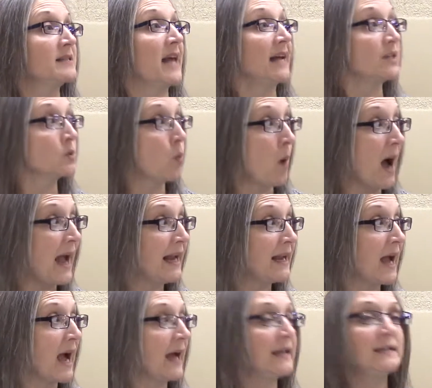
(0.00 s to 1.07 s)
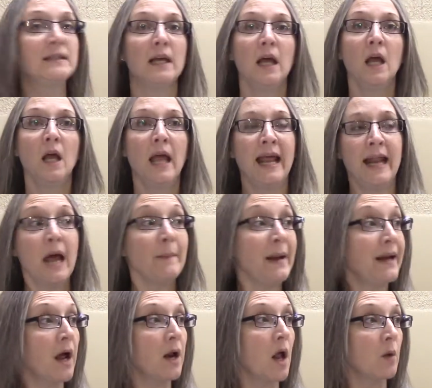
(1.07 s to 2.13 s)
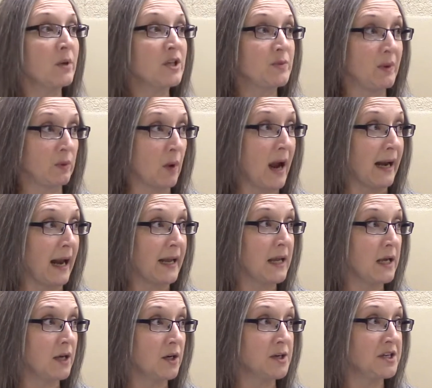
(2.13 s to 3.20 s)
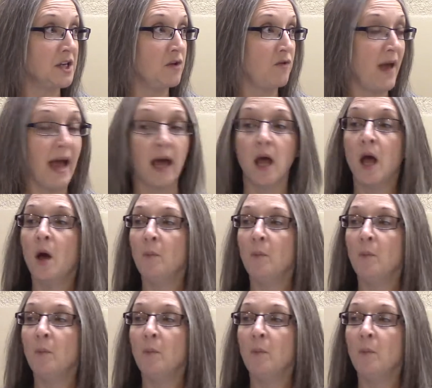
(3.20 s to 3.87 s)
That's why, guys, and I may not always be right, I can guarantee you that,